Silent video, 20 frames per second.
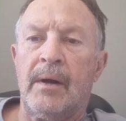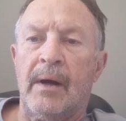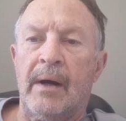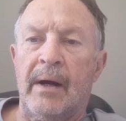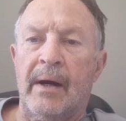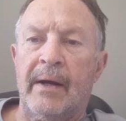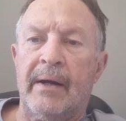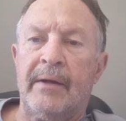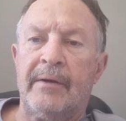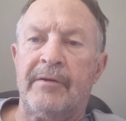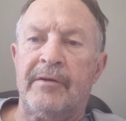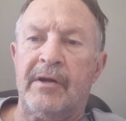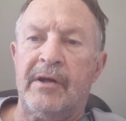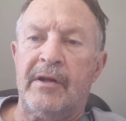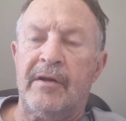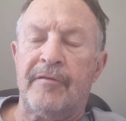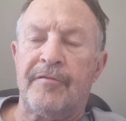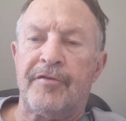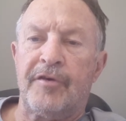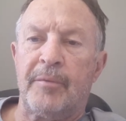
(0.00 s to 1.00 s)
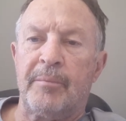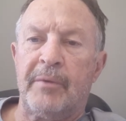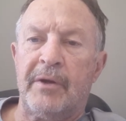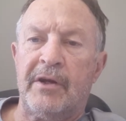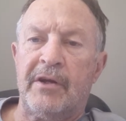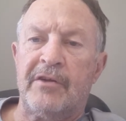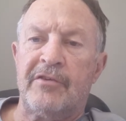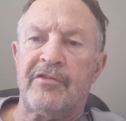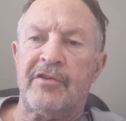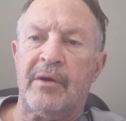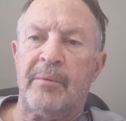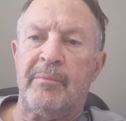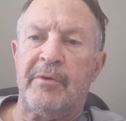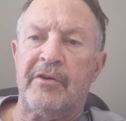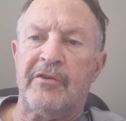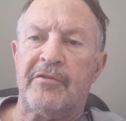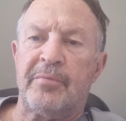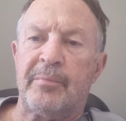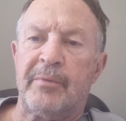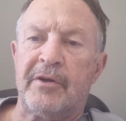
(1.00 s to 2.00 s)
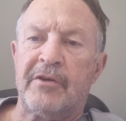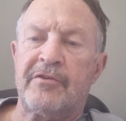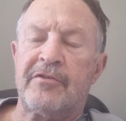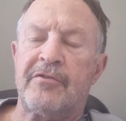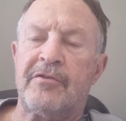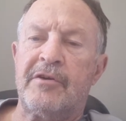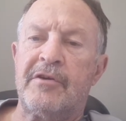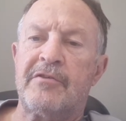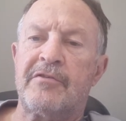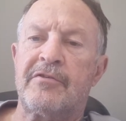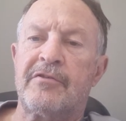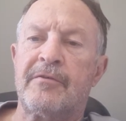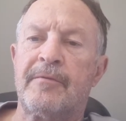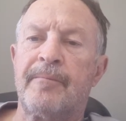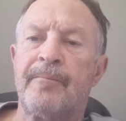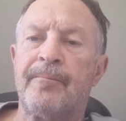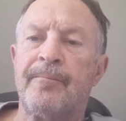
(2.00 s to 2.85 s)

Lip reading: Hi, Dean from In His Image Ministries.